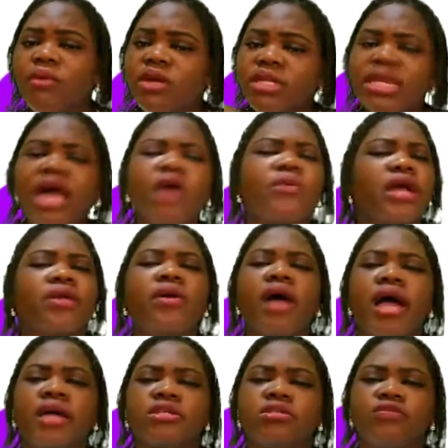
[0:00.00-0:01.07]
But now we are
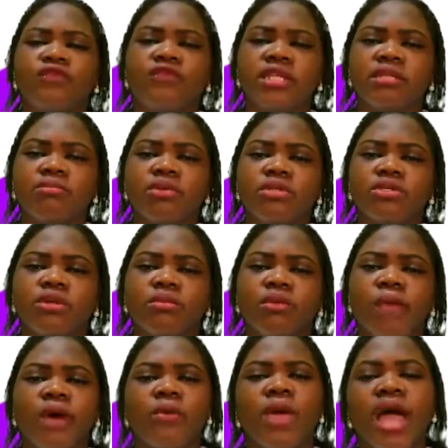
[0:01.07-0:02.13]
not asked to find the
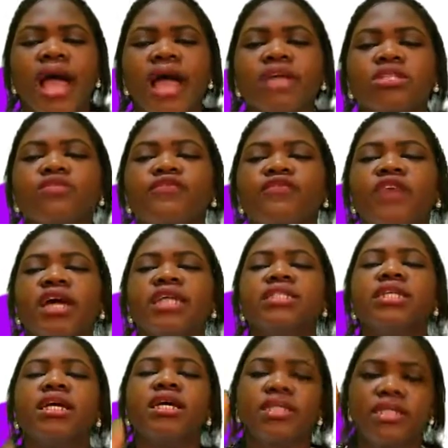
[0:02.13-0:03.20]
bottom number. We are asked to
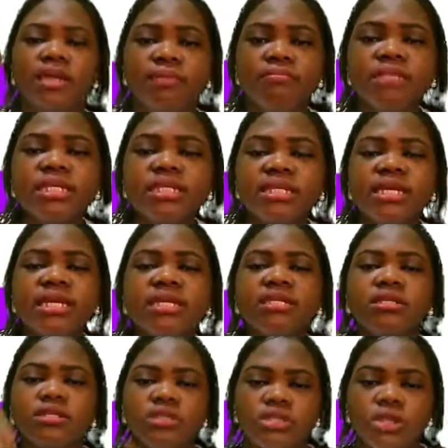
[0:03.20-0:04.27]
find the
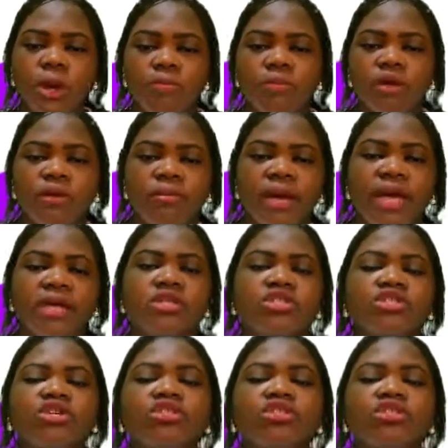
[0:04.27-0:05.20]
missing top number.